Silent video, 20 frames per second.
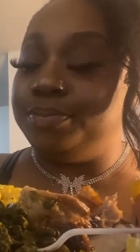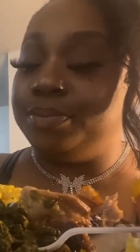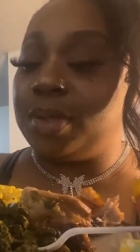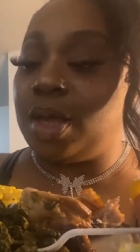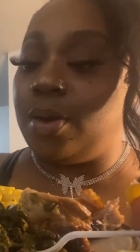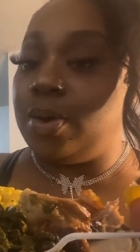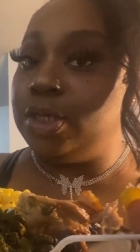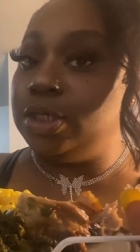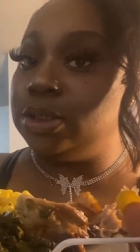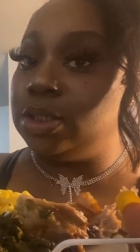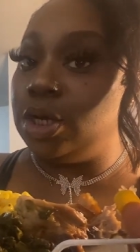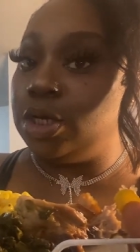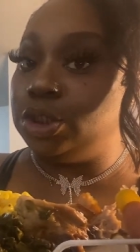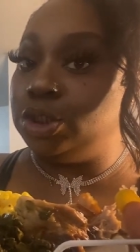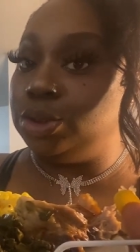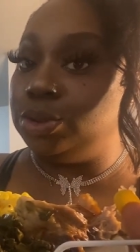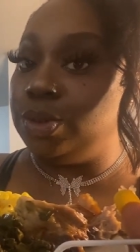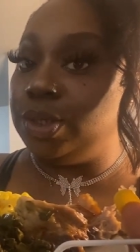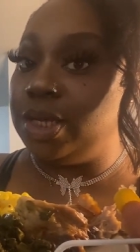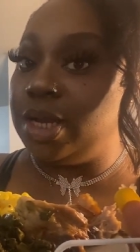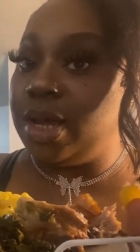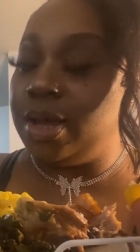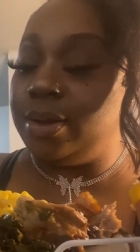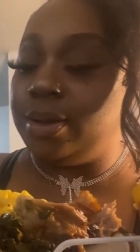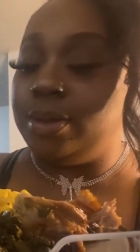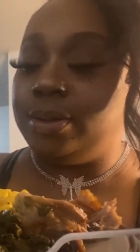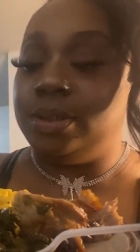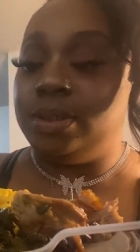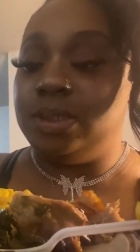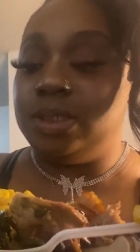I already started chewing down
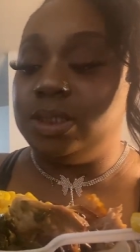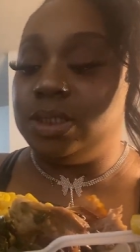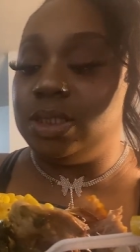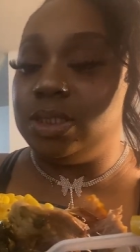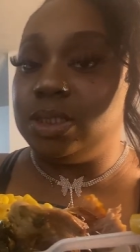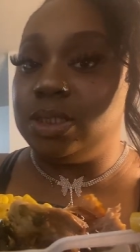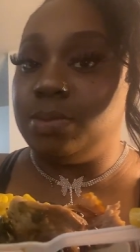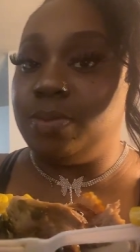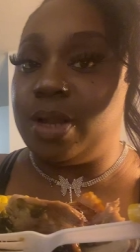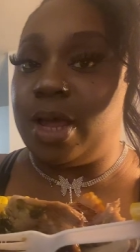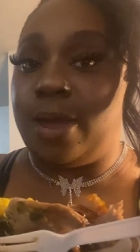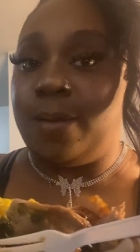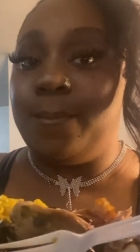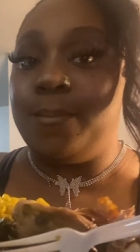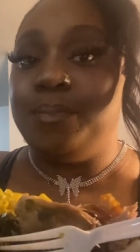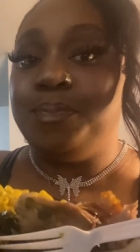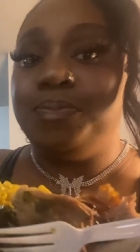on it. This is the plate.